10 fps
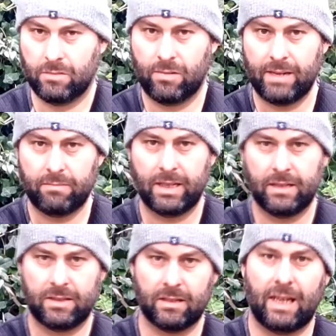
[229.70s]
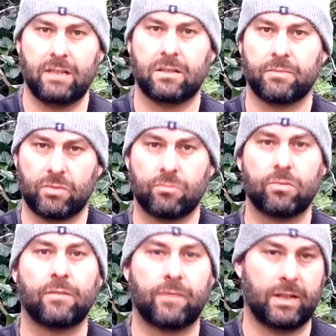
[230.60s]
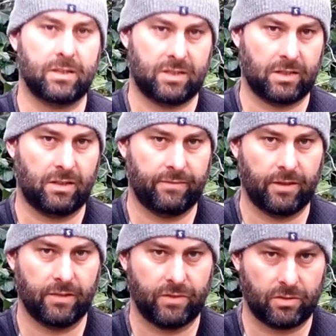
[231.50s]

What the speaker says: Red means it heats up to roughly 65